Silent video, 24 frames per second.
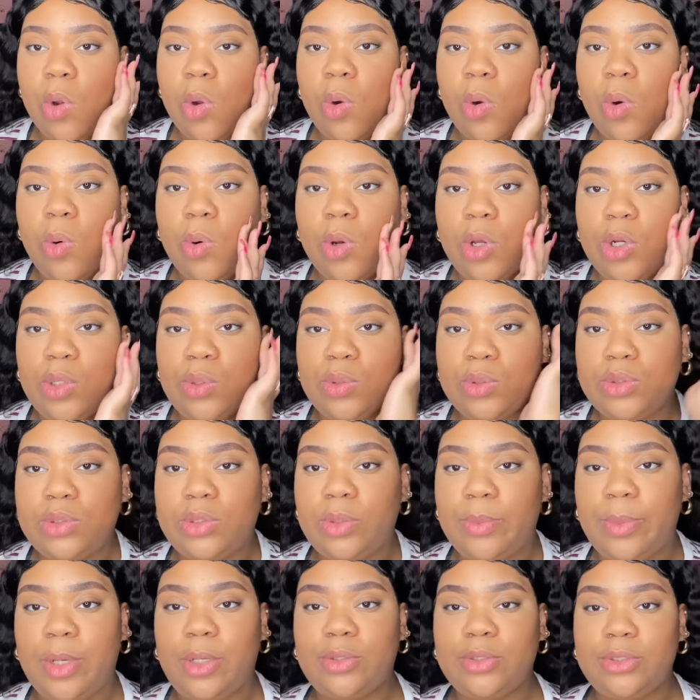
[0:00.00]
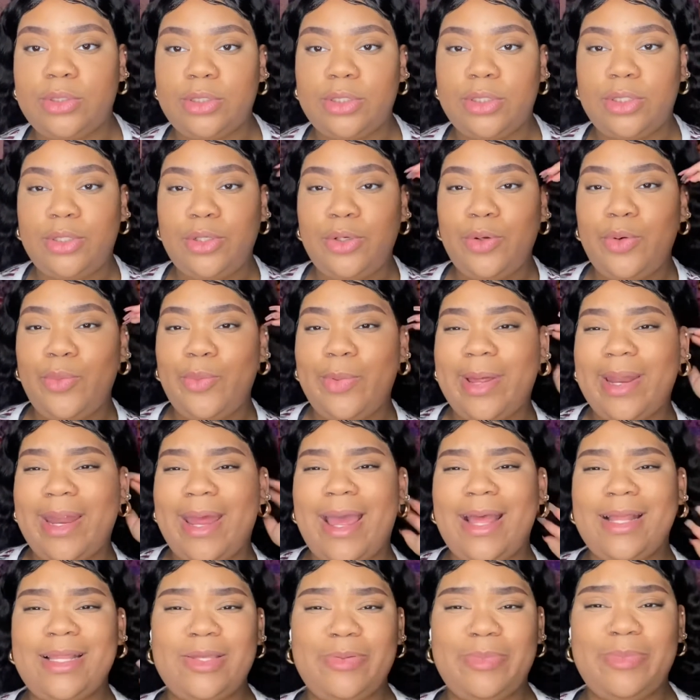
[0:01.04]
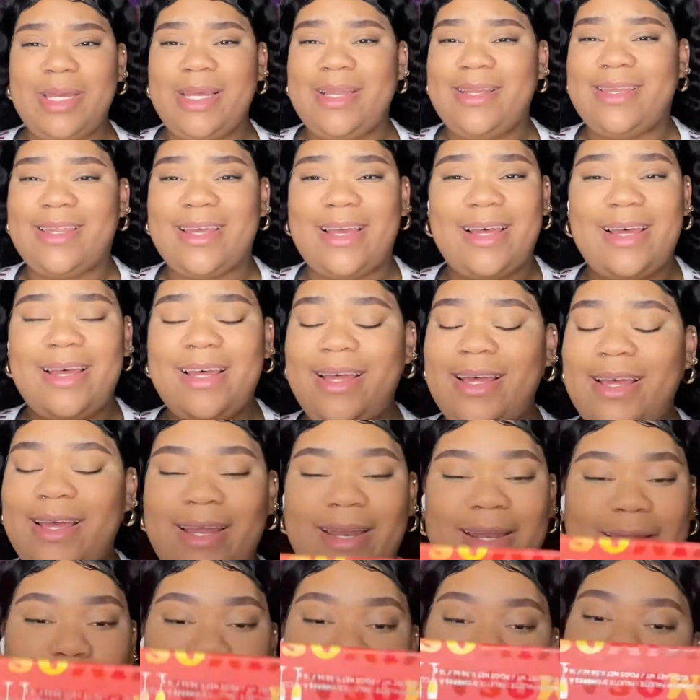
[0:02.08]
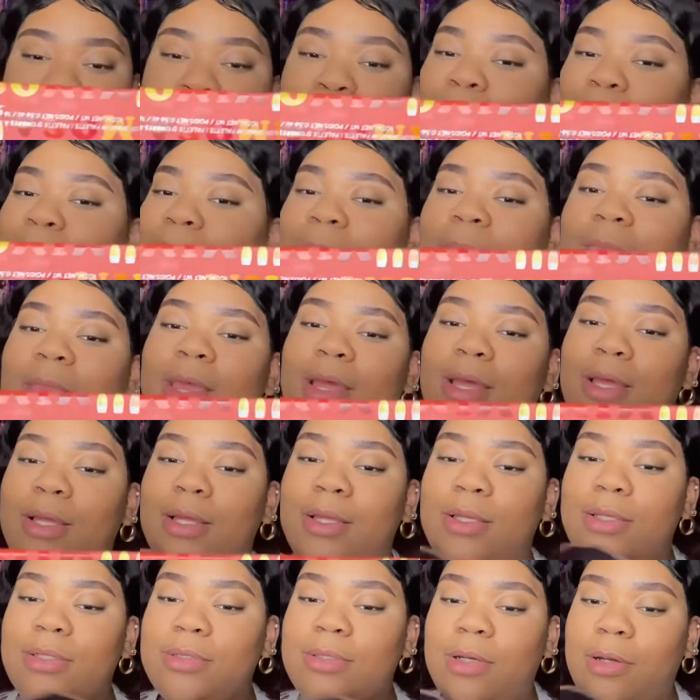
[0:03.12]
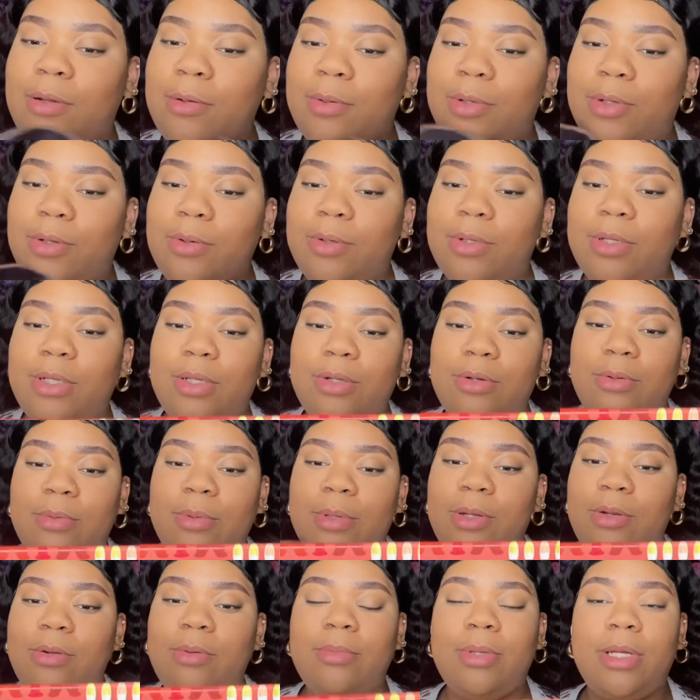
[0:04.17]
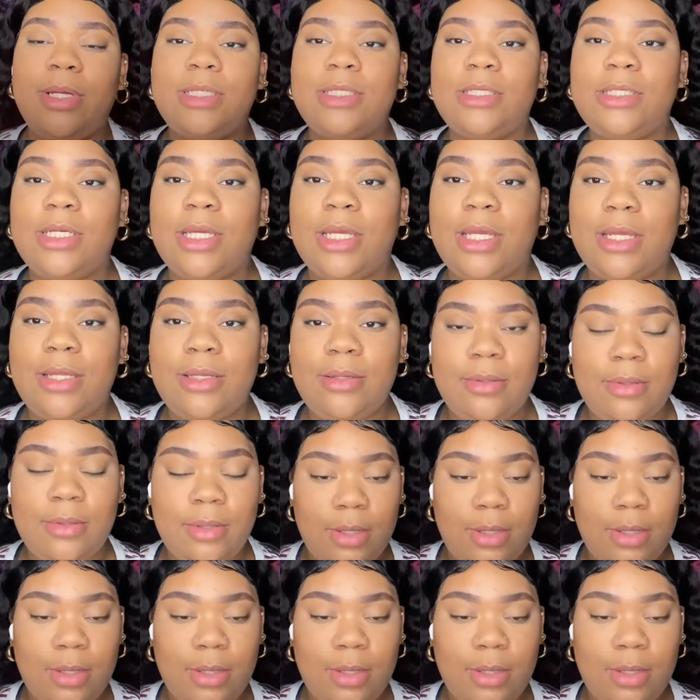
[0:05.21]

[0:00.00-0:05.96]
what it was supposed to do, what had to be done. So I'm gonna do a little bit on my chin